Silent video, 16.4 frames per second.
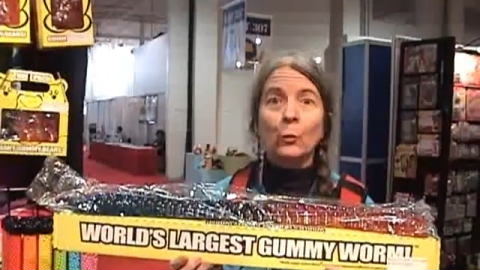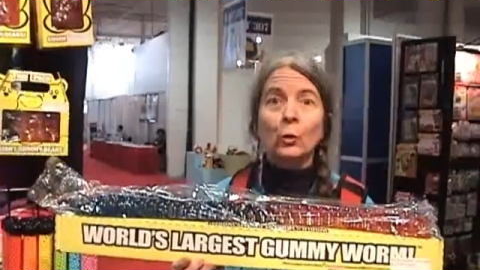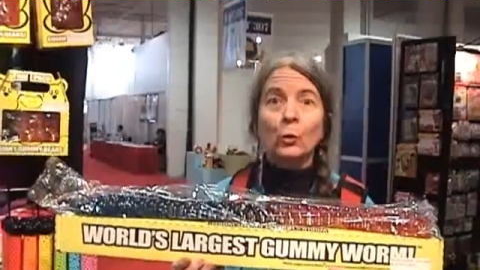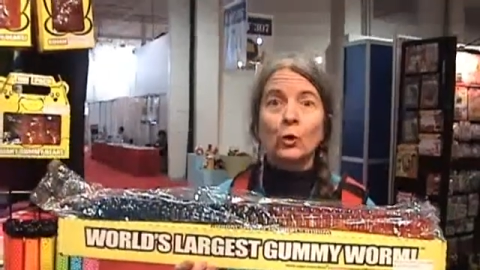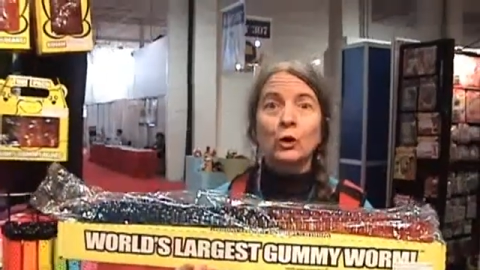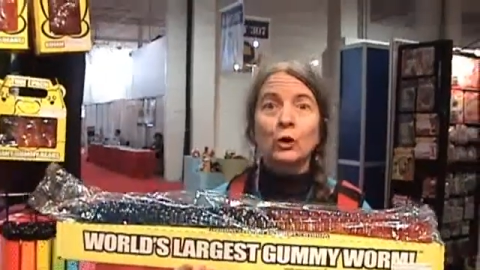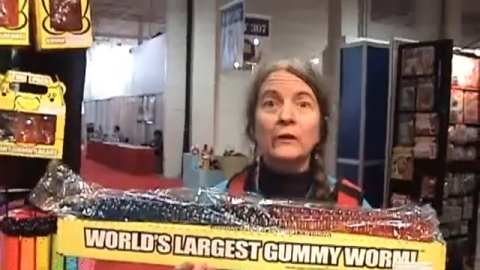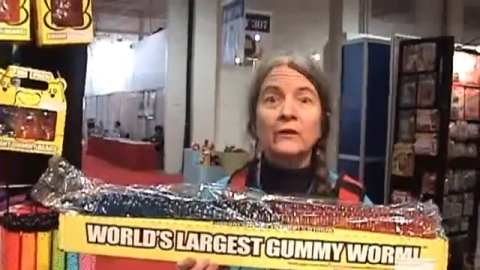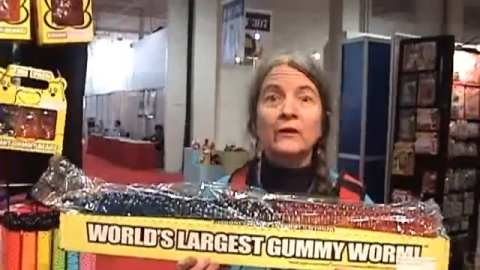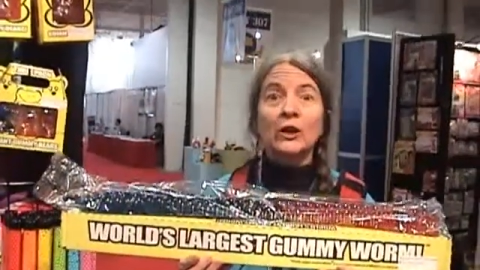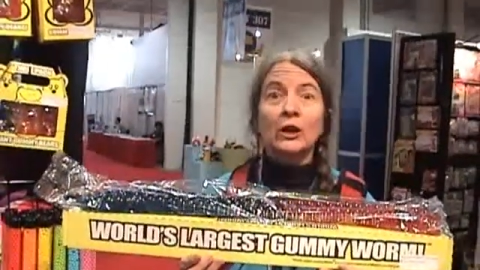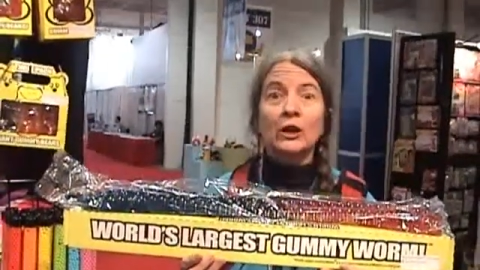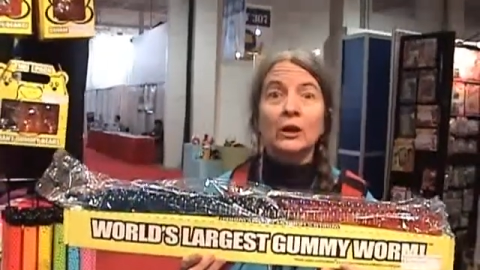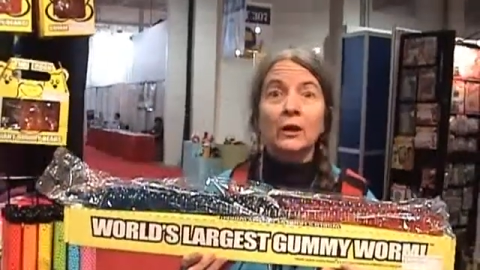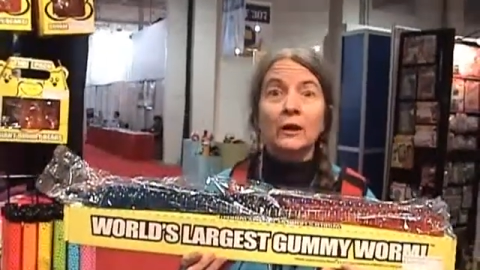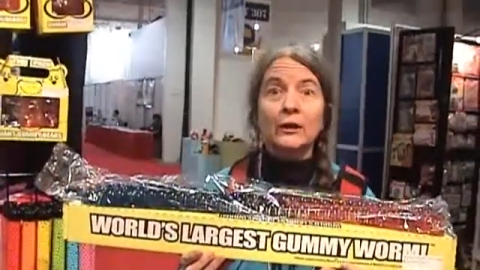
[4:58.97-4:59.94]
the world's
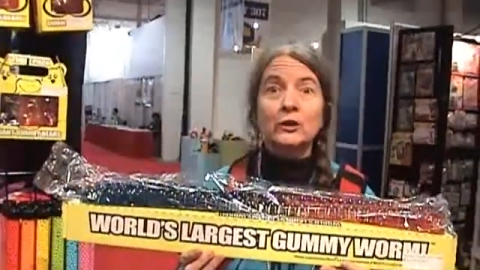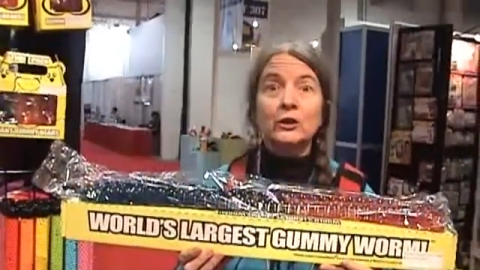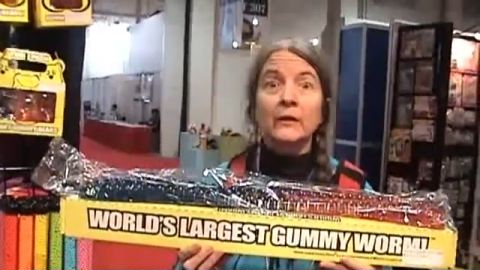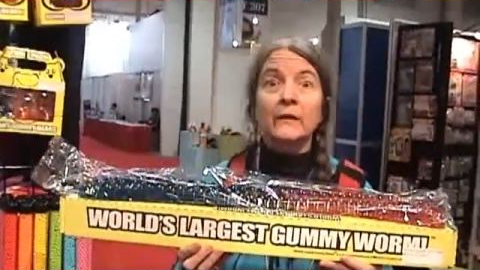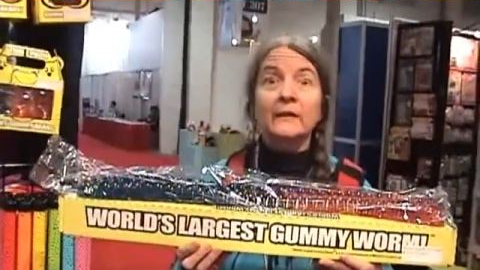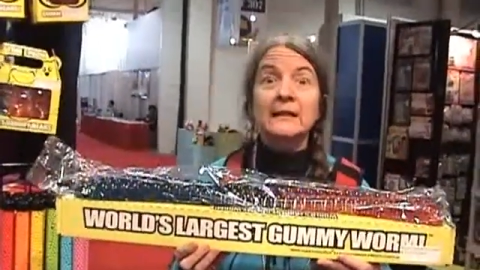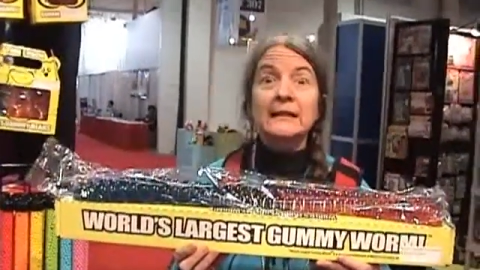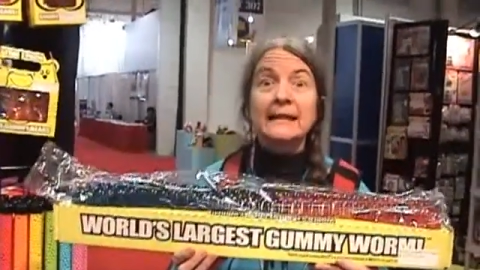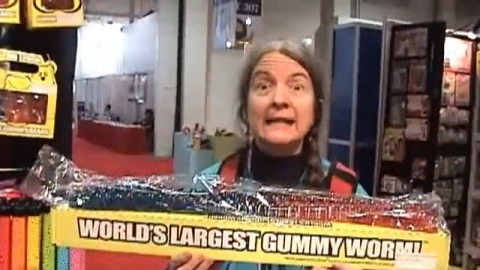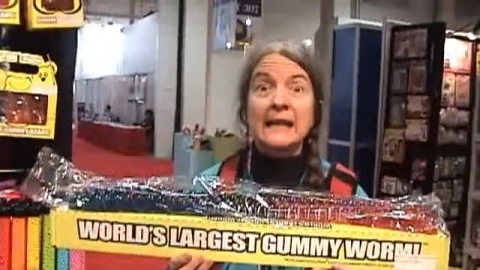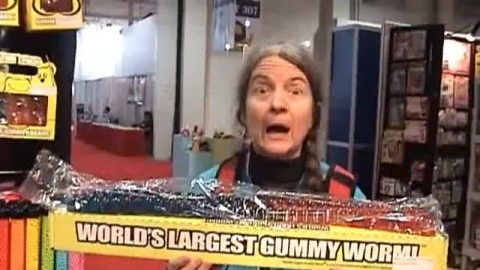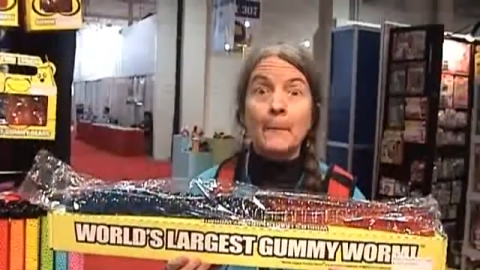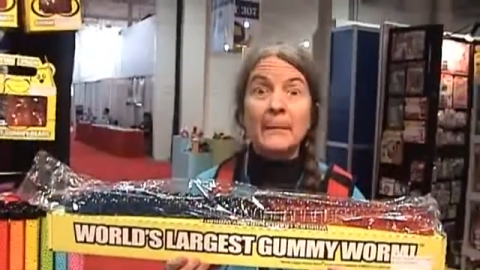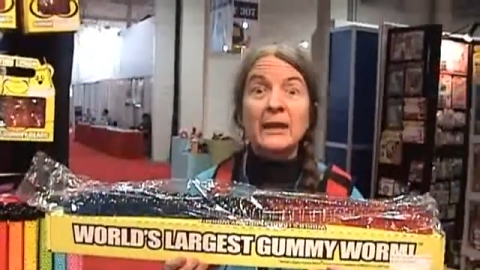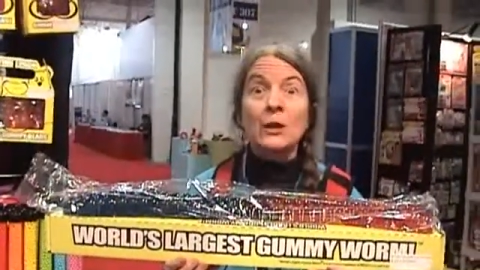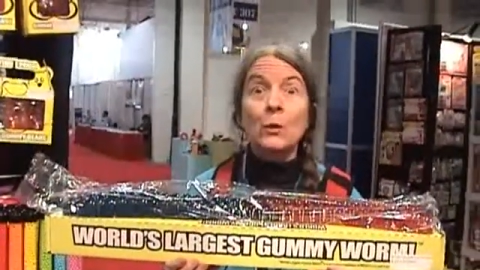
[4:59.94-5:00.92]
largest
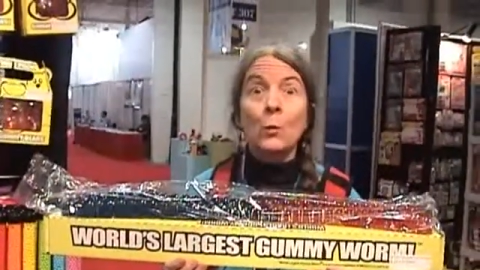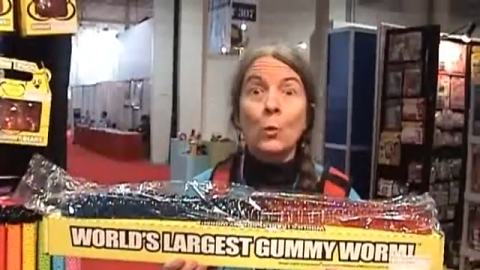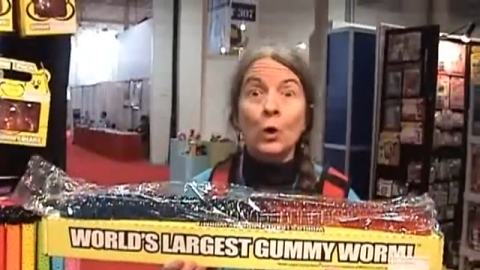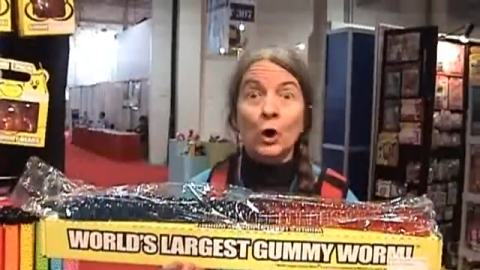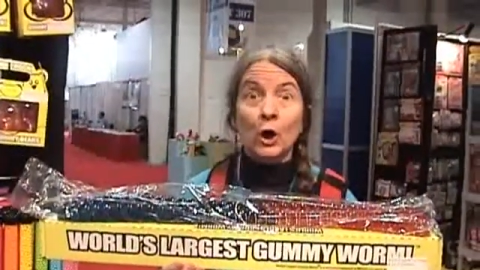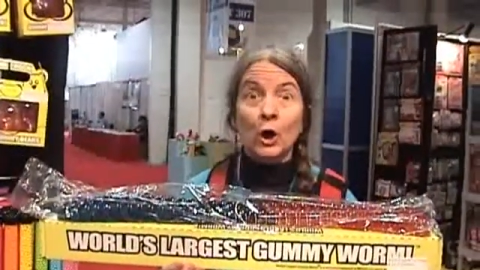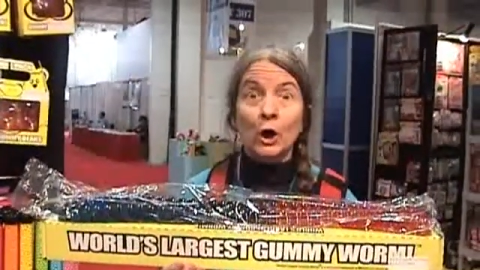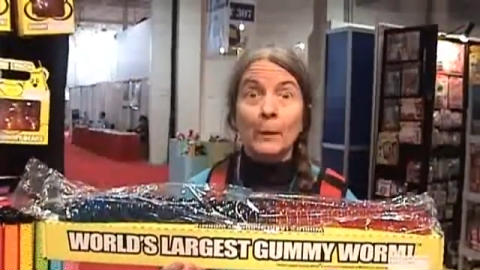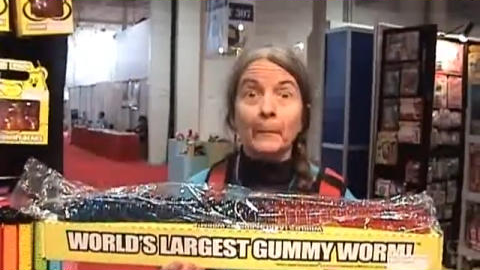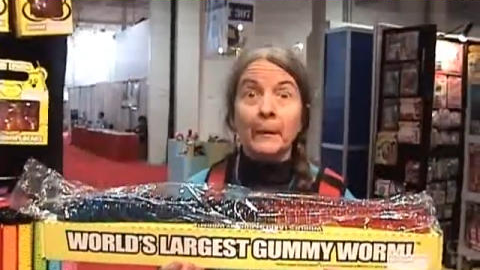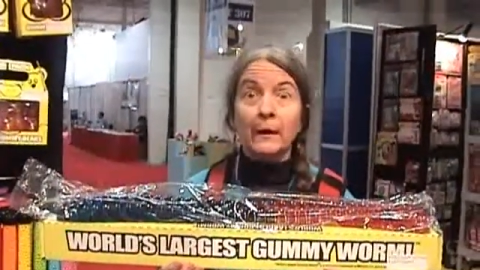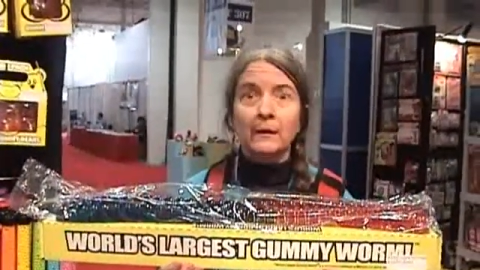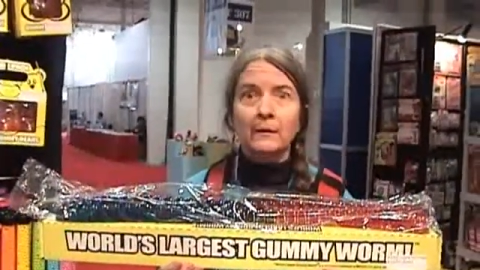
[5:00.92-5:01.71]
gummy worm.